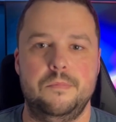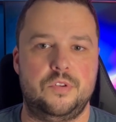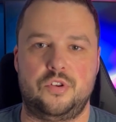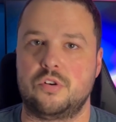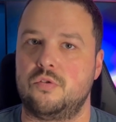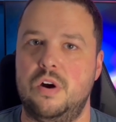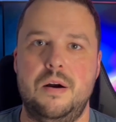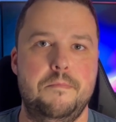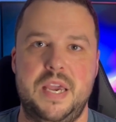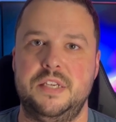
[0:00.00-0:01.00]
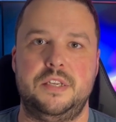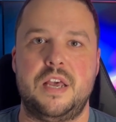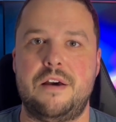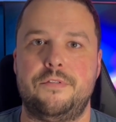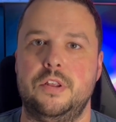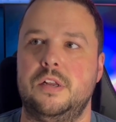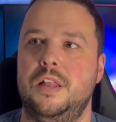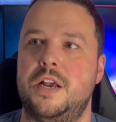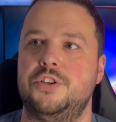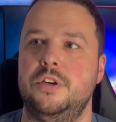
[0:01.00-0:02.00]
they're amazing to have for the
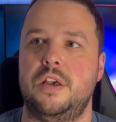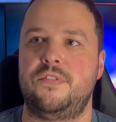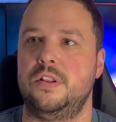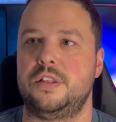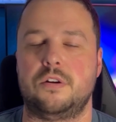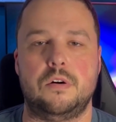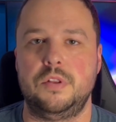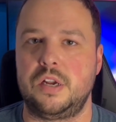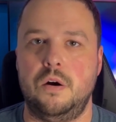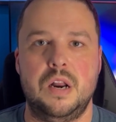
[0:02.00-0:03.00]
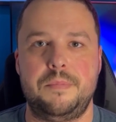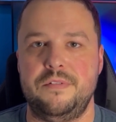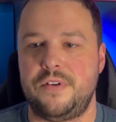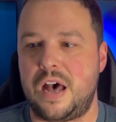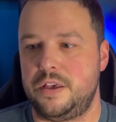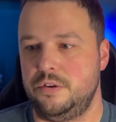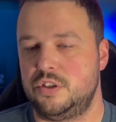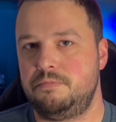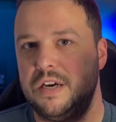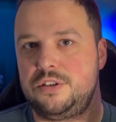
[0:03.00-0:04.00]
collection. I feel like they're only going up in value,
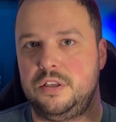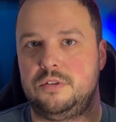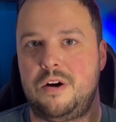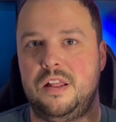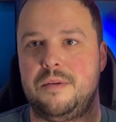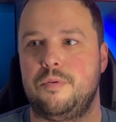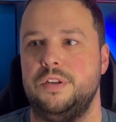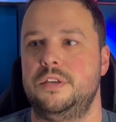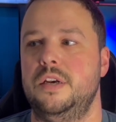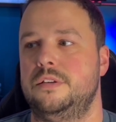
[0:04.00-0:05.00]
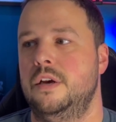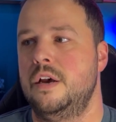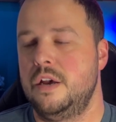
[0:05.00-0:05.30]
especially Twilight Princess.